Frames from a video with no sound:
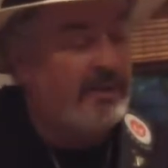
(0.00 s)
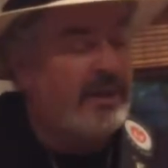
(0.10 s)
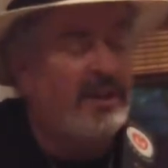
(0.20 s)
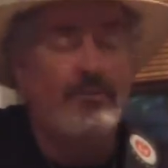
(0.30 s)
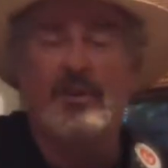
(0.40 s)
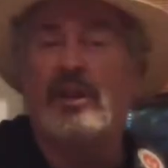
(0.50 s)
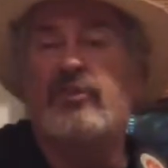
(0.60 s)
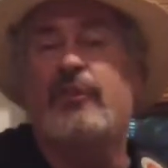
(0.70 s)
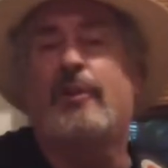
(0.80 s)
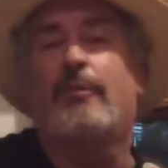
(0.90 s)
take your
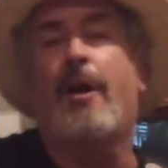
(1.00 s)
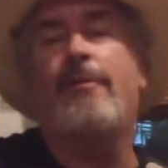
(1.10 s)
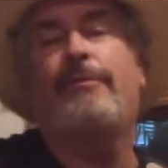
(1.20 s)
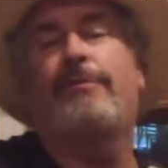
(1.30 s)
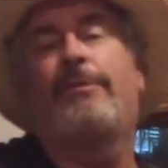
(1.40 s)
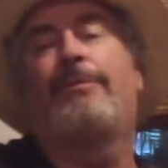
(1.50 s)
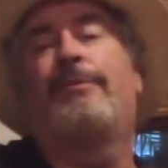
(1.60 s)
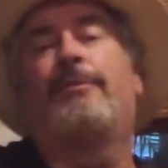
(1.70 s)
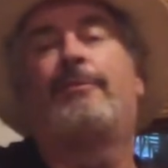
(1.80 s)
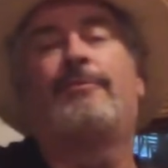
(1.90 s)
index finger off.
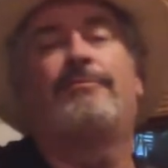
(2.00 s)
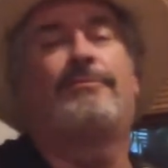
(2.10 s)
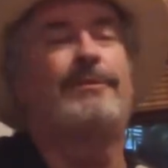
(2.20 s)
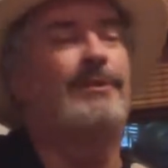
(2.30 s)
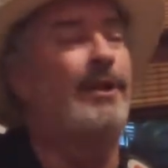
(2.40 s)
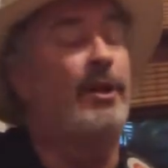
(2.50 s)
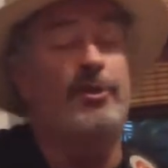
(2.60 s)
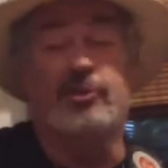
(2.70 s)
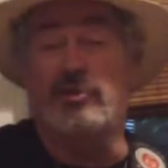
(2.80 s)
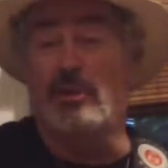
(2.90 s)

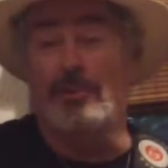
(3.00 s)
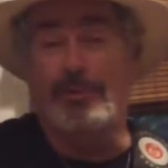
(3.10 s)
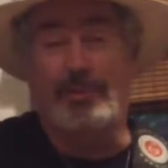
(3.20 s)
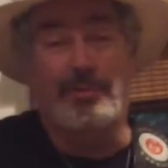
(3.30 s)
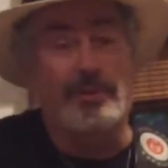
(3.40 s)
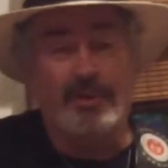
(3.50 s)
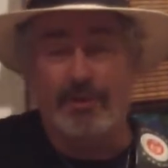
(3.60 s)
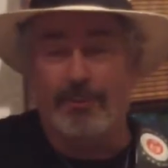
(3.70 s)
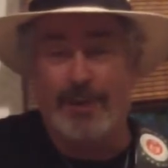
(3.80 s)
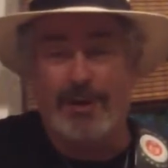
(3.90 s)
You just lower the 3rd, and
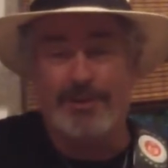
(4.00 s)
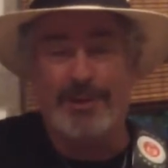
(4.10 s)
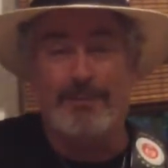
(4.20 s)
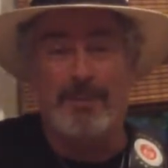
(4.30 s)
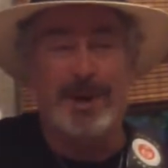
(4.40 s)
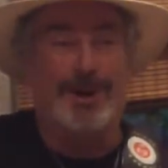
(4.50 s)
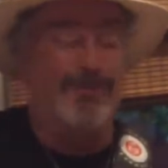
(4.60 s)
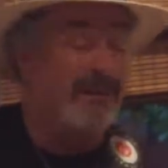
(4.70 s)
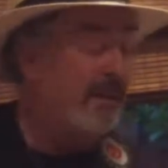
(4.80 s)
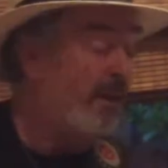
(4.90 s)
therefore now you have a minor.
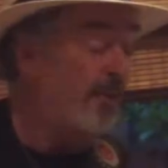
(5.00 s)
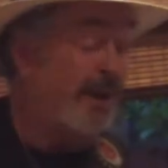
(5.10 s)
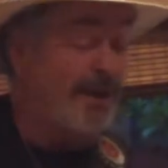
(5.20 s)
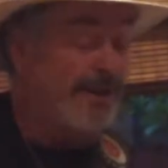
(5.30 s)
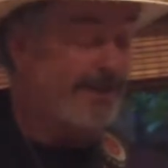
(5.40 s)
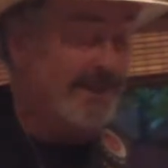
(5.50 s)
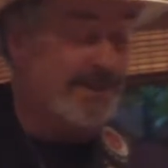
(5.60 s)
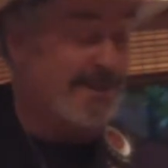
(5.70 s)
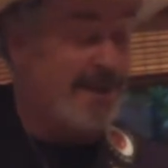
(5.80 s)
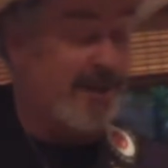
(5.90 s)
Okay,
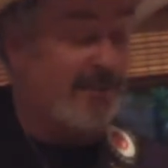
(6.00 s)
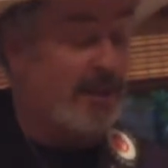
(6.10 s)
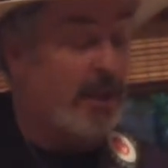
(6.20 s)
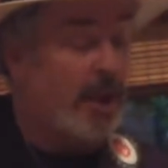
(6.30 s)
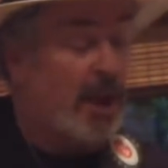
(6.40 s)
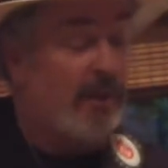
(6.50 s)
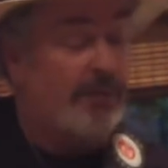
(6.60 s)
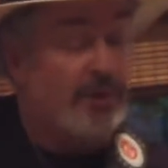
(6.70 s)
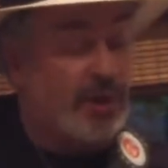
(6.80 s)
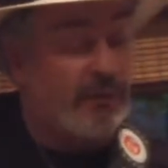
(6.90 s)
easy enough.
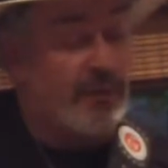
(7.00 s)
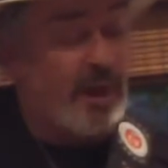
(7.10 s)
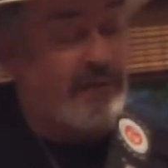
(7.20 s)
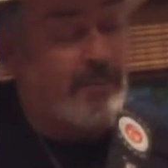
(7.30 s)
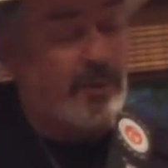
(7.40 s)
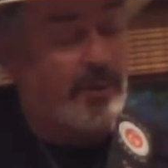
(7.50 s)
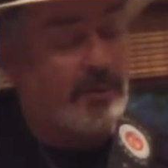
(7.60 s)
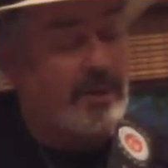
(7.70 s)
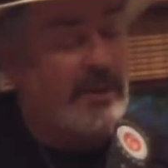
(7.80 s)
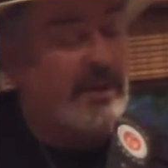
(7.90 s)
If you're not familiar
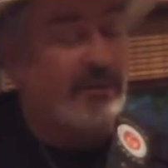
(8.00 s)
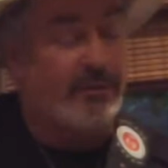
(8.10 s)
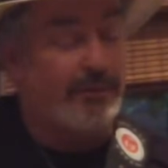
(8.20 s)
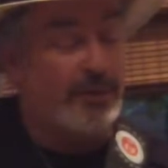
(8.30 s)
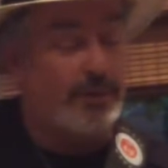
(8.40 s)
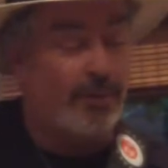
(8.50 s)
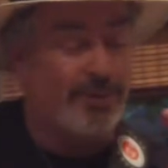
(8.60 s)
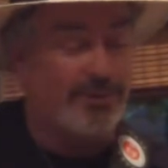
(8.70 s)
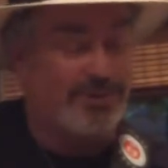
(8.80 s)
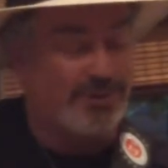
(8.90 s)
with it, it's a fun
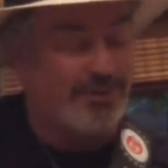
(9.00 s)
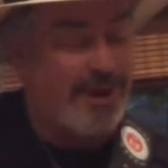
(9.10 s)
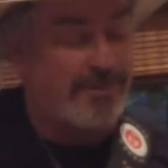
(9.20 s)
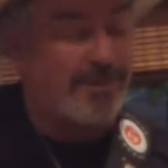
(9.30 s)
chord to describe,